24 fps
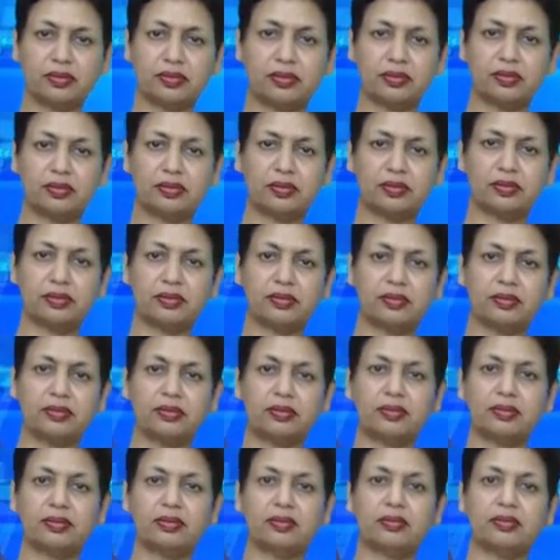
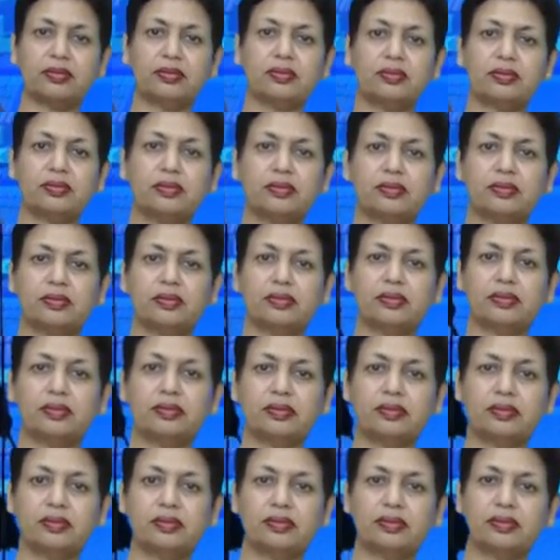
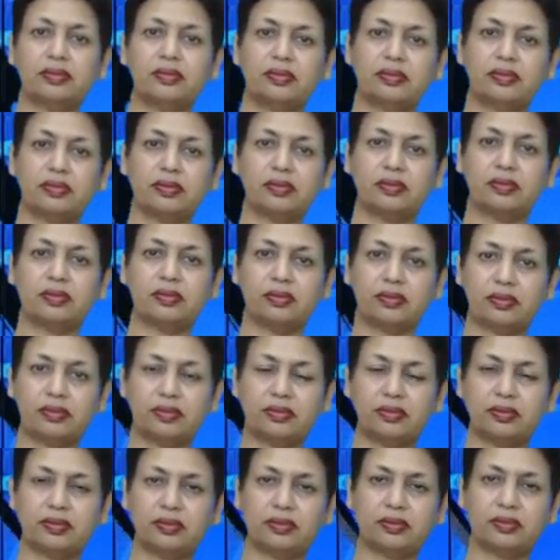
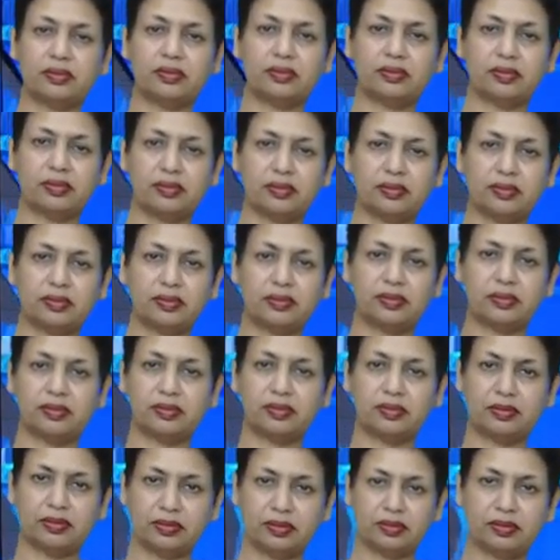
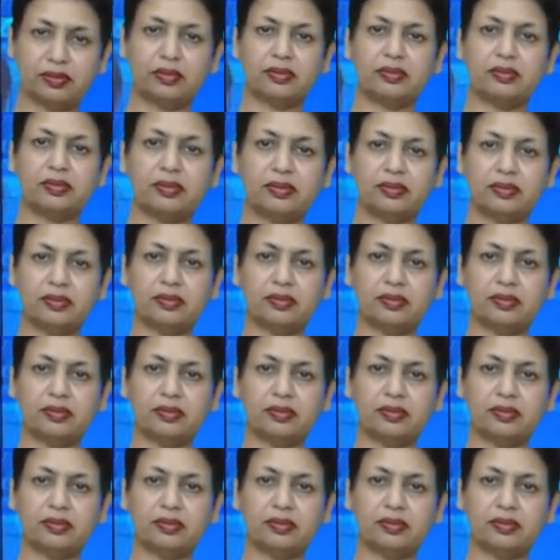(silent)